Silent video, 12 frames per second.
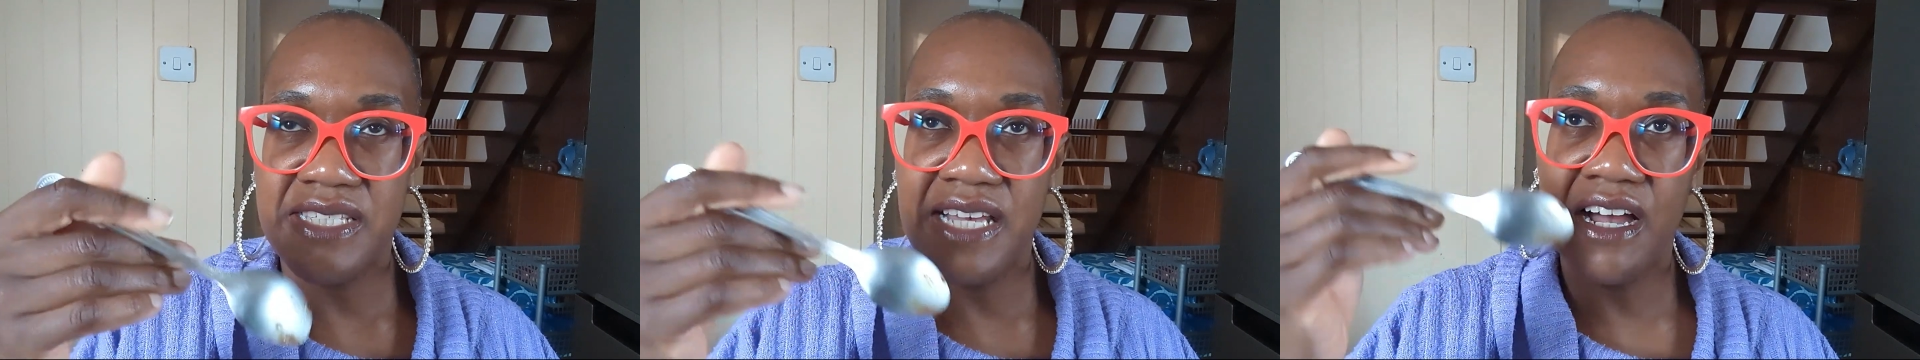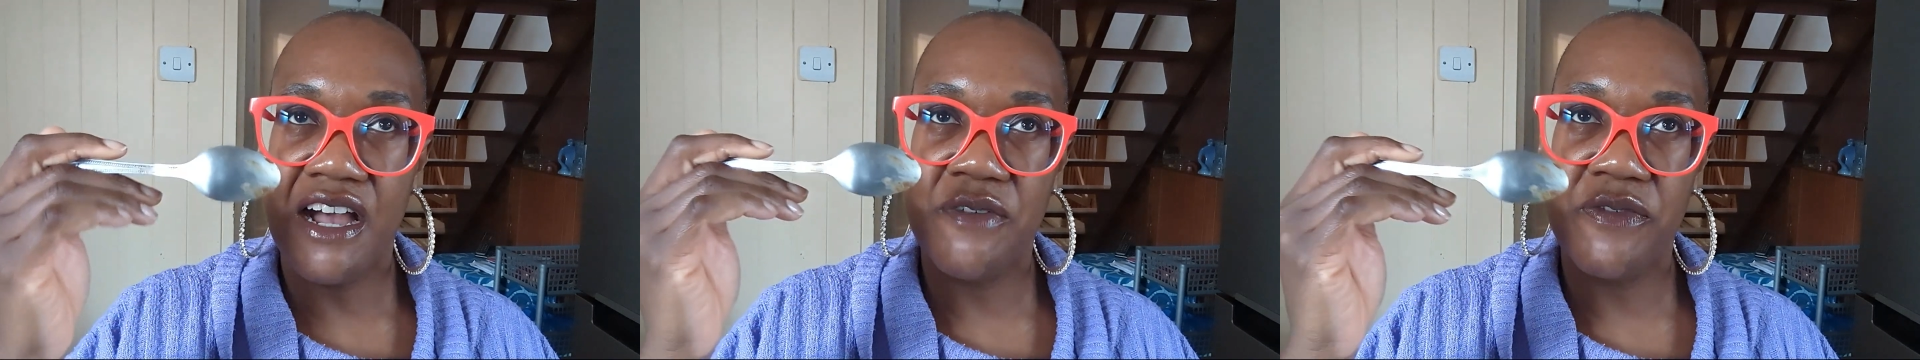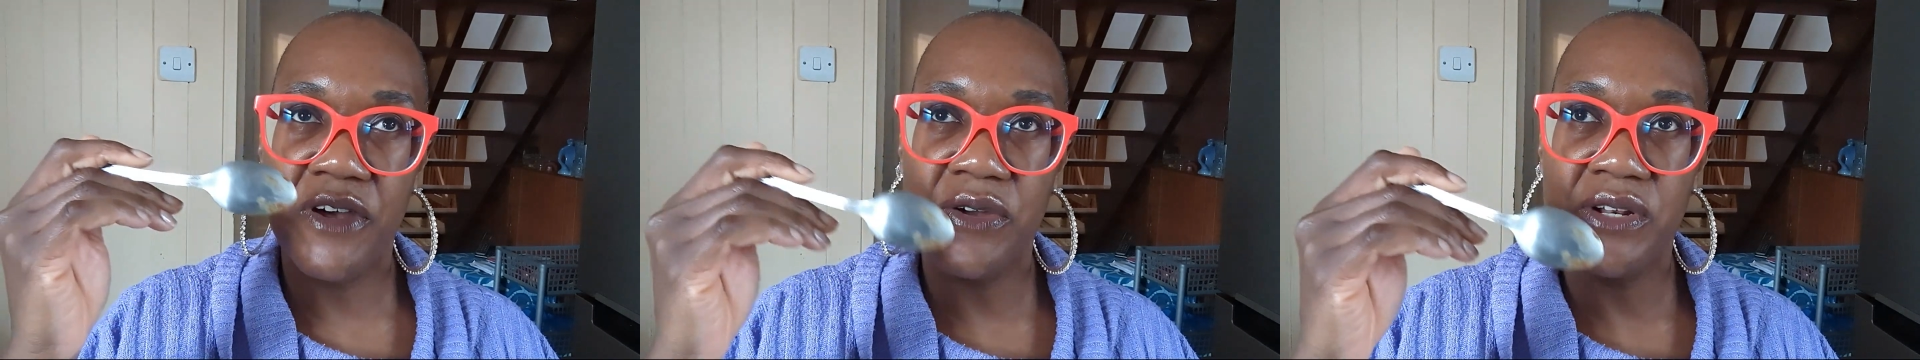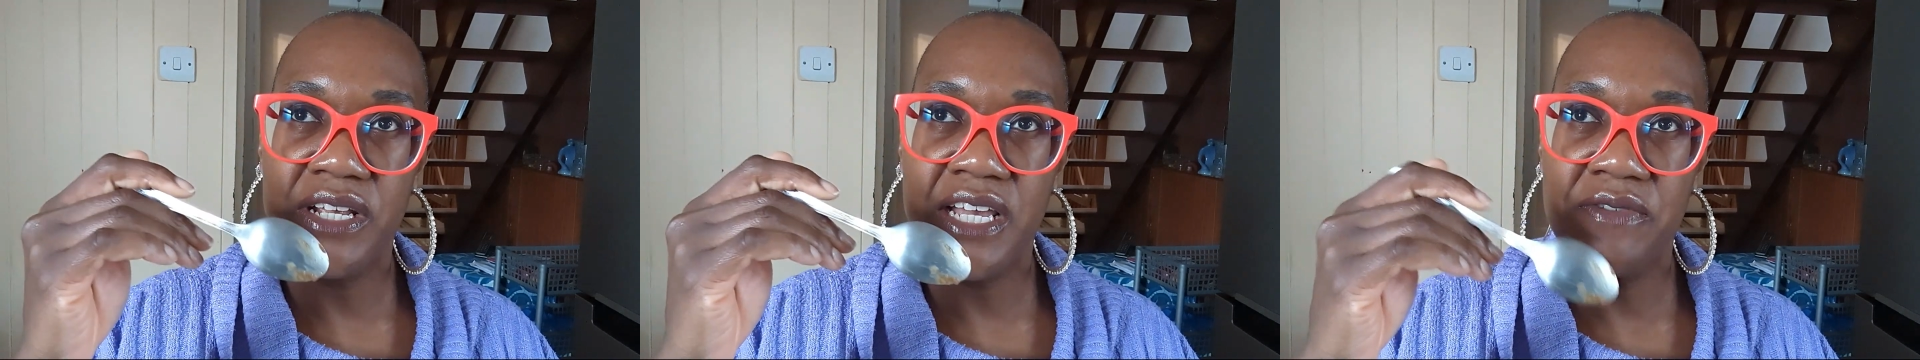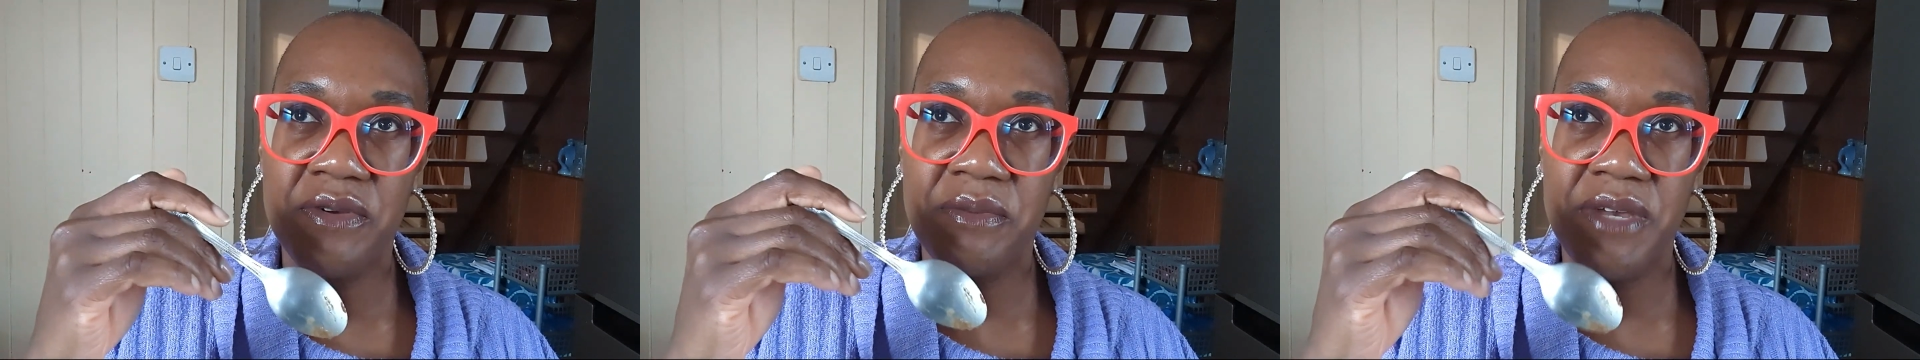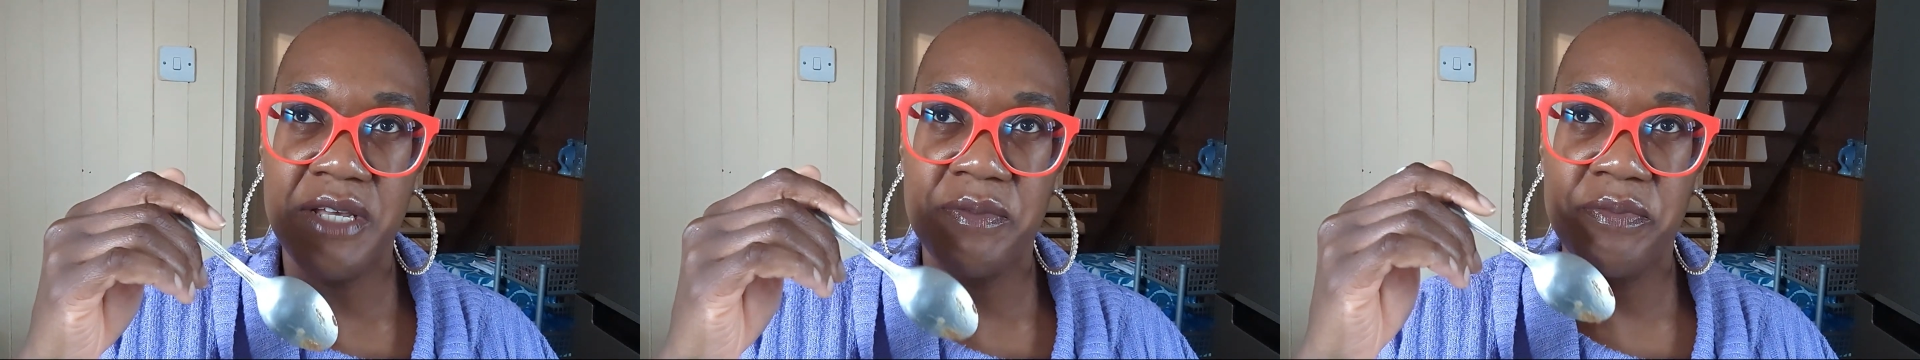Now, I've only ever
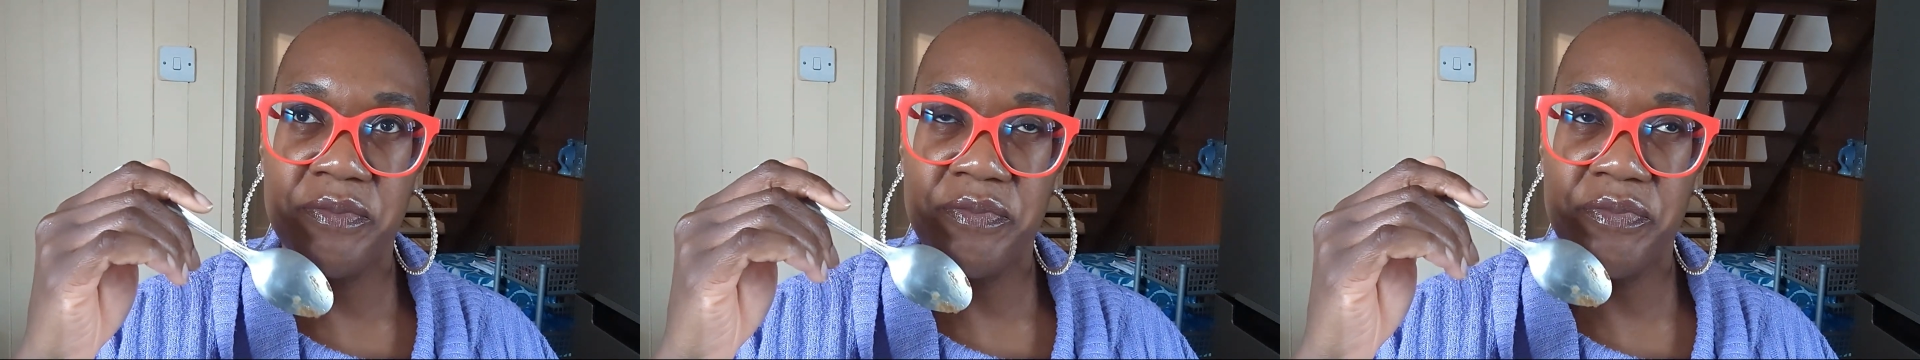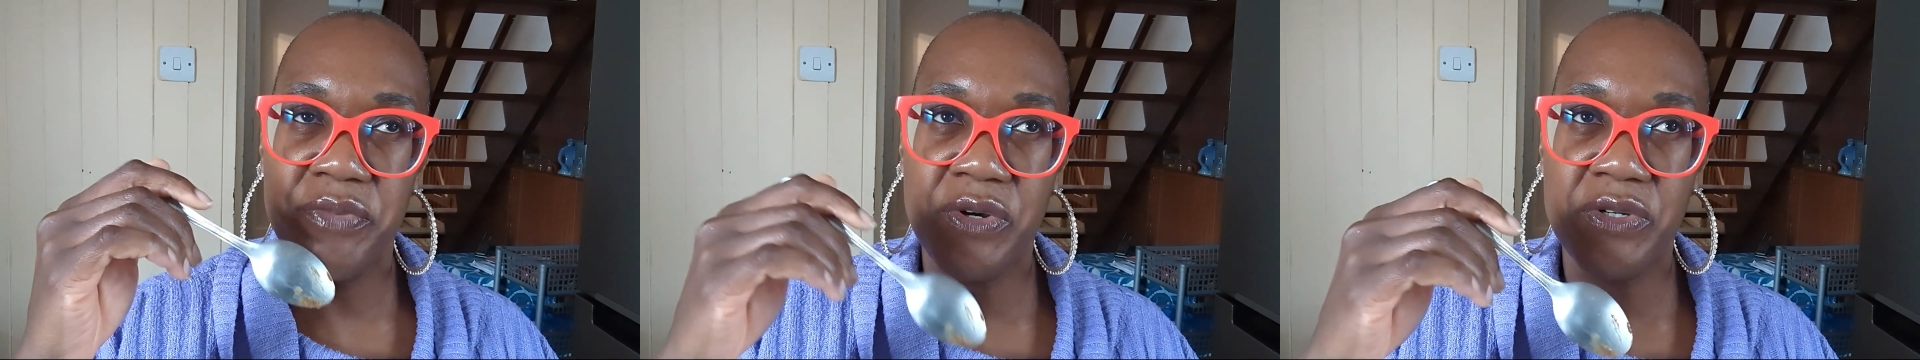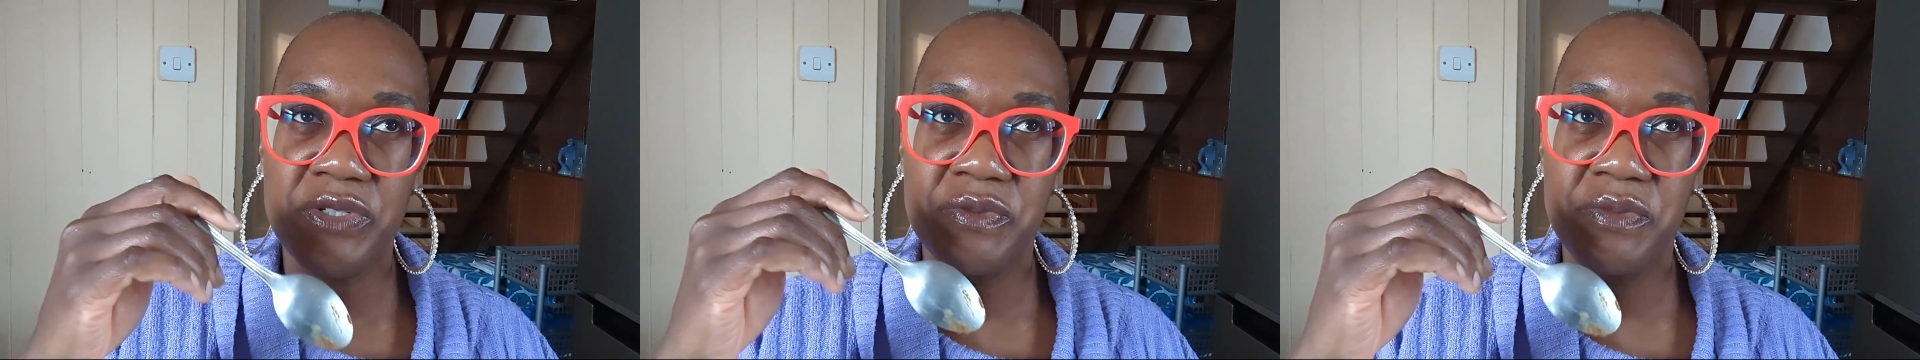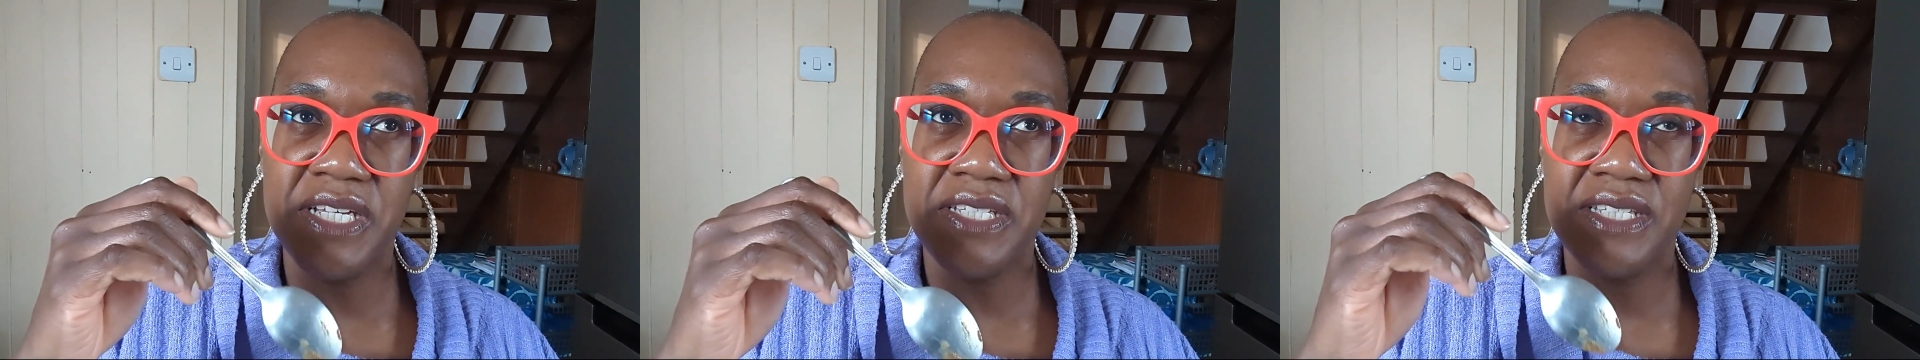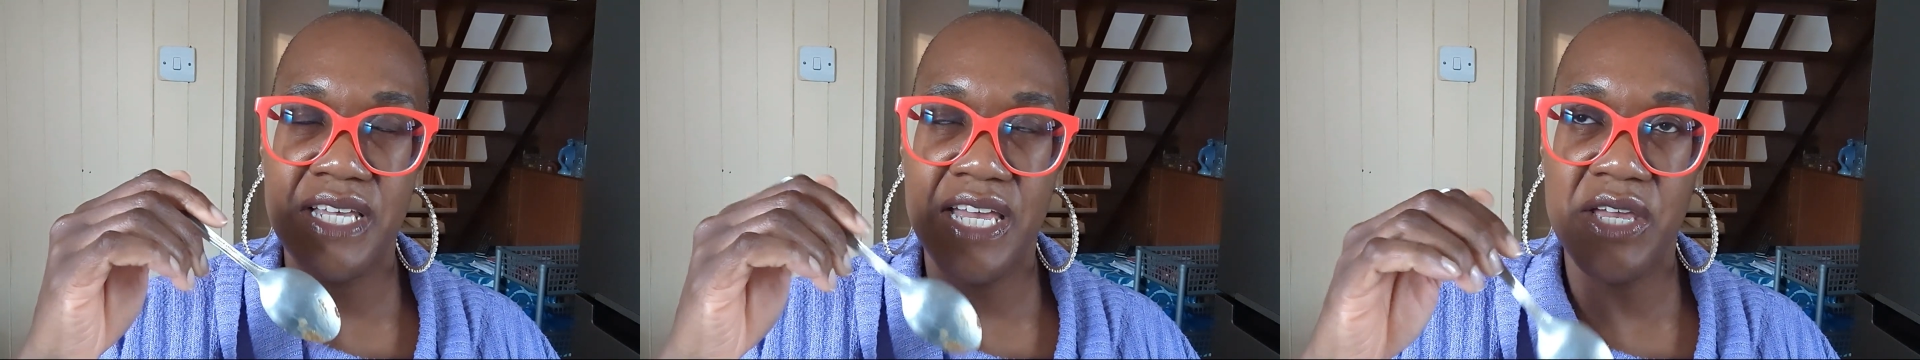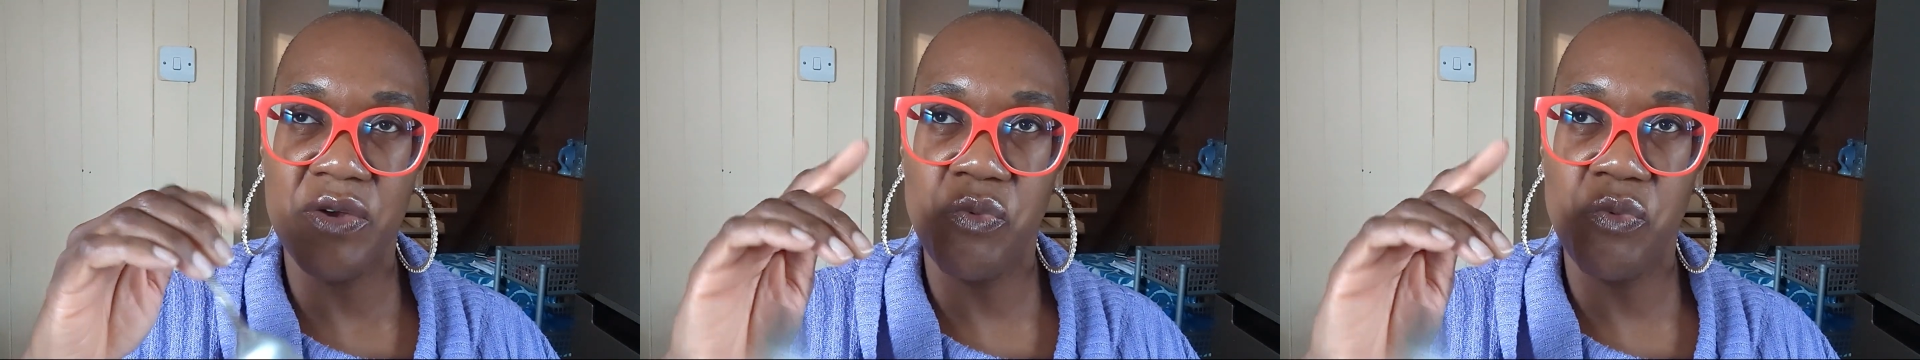made box mix cake